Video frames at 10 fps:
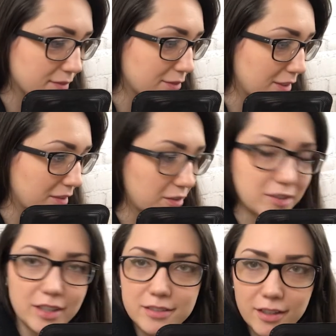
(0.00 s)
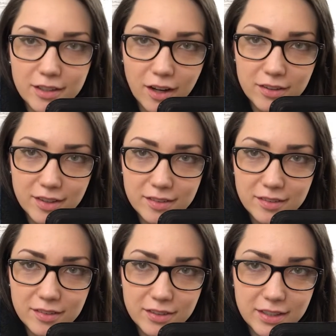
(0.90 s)
researching a target
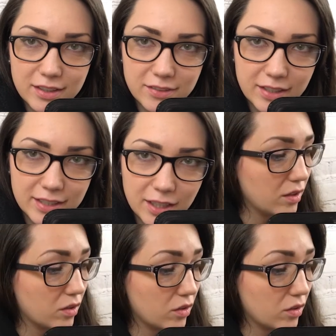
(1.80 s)
audience or anything right now.